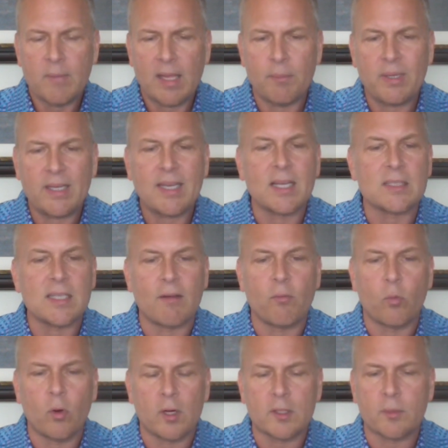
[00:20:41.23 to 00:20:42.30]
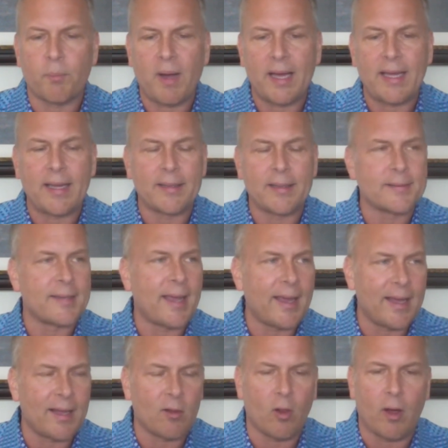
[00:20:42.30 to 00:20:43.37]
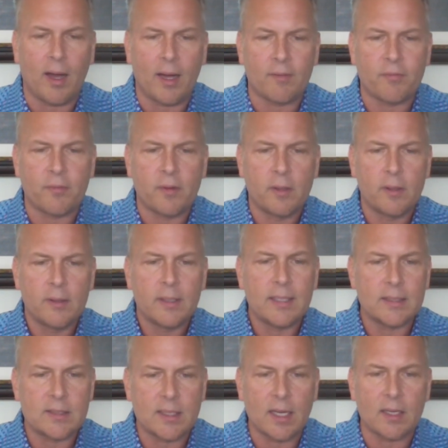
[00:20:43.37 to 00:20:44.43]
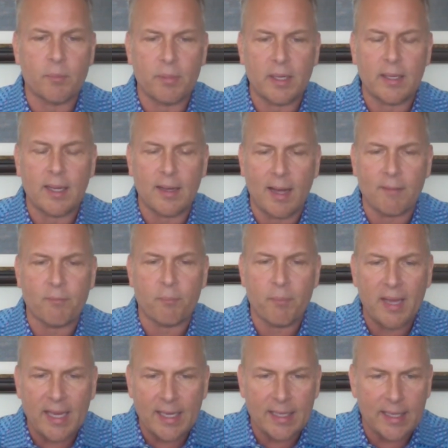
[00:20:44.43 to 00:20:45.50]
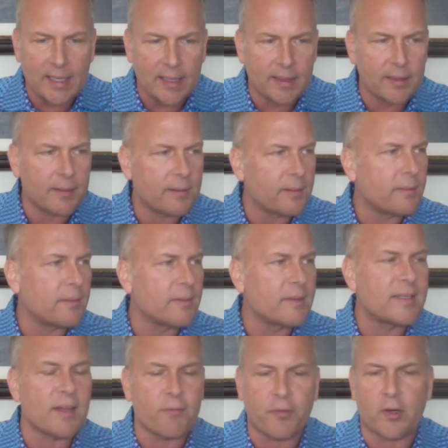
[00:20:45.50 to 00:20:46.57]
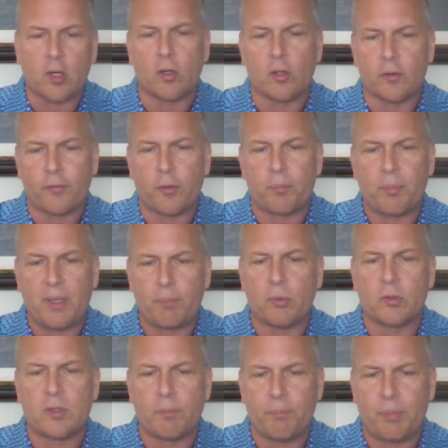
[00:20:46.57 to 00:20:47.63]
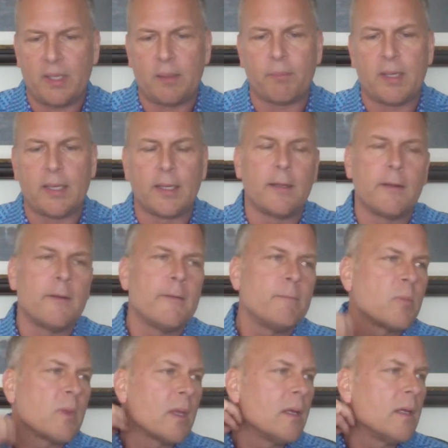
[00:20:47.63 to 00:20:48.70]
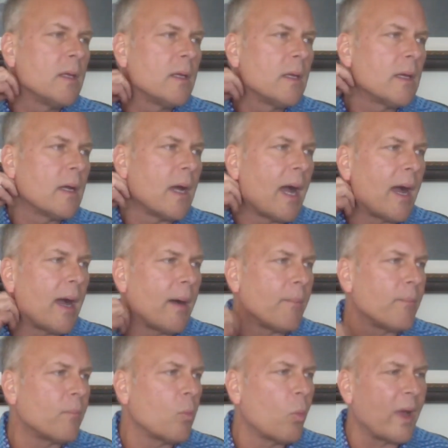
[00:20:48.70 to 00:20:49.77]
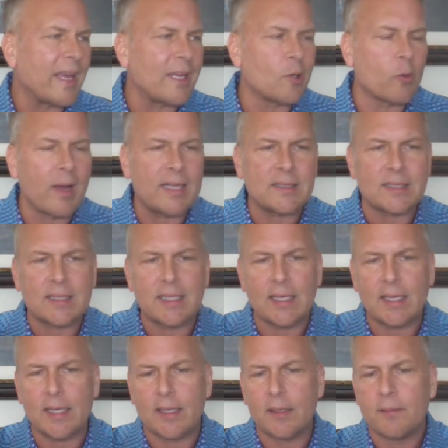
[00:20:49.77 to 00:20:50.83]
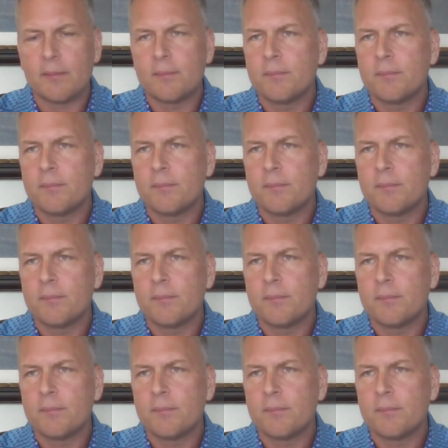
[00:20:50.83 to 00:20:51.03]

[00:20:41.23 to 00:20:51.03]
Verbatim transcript: and because I've worked my tail off, it's going to be, I've made it difficult for people to beat me. Um, Wayne Gretzky,